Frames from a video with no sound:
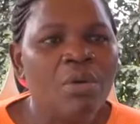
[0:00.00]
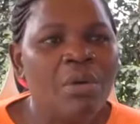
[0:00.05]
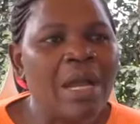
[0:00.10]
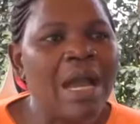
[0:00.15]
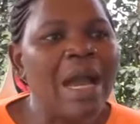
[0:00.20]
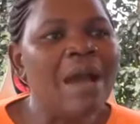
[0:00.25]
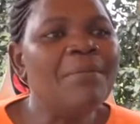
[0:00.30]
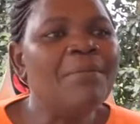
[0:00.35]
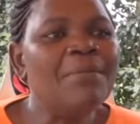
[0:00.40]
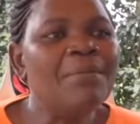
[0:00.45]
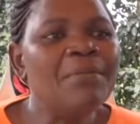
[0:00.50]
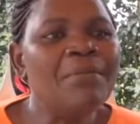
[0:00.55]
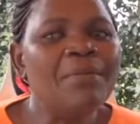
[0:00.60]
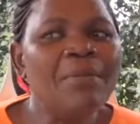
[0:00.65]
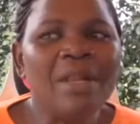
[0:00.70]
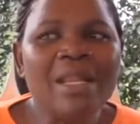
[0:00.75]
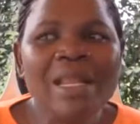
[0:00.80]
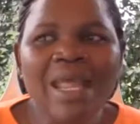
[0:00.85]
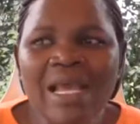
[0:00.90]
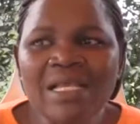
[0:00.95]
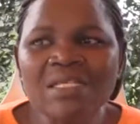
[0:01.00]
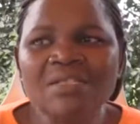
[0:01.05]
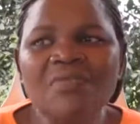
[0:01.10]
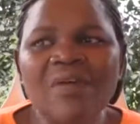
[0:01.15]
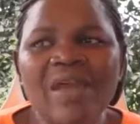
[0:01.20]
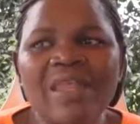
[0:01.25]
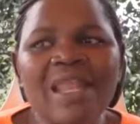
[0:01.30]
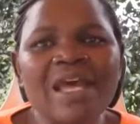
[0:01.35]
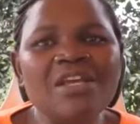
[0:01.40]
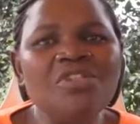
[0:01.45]
Come next
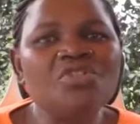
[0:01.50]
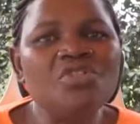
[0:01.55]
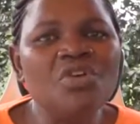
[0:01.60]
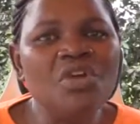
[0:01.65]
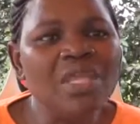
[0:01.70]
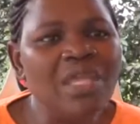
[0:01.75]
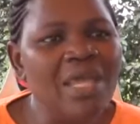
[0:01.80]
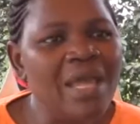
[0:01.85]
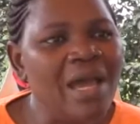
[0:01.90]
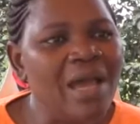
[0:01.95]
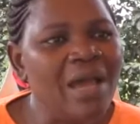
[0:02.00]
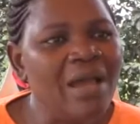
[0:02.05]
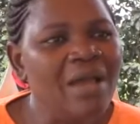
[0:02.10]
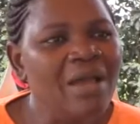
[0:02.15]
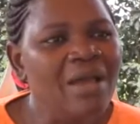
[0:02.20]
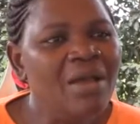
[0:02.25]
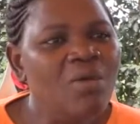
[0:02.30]
financial year,